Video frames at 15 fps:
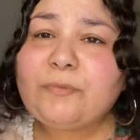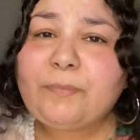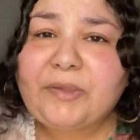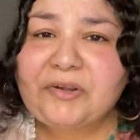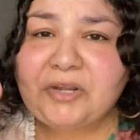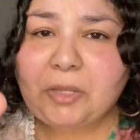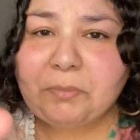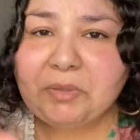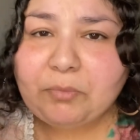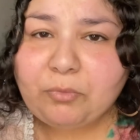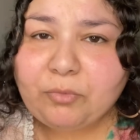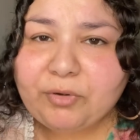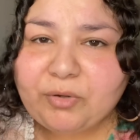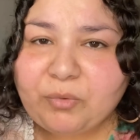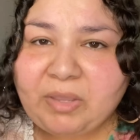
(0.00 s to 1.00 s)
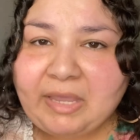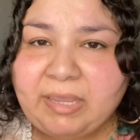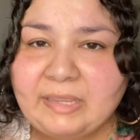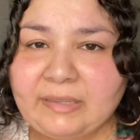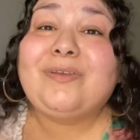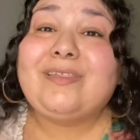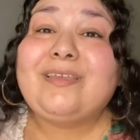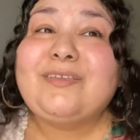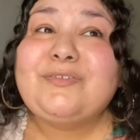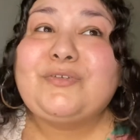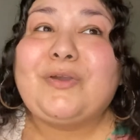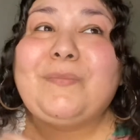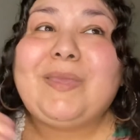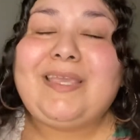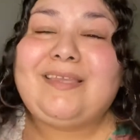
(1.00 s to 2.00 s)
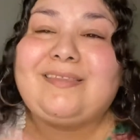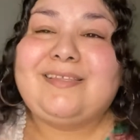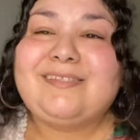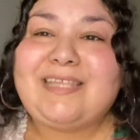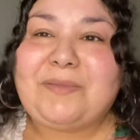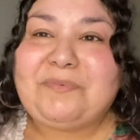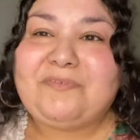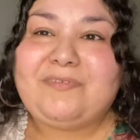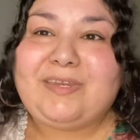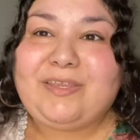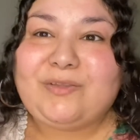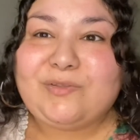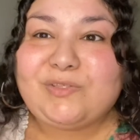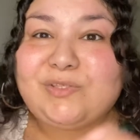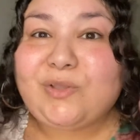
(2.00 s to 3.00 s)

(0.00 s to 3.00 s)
Better not be bored, okay? I really enjoy making these type of videos,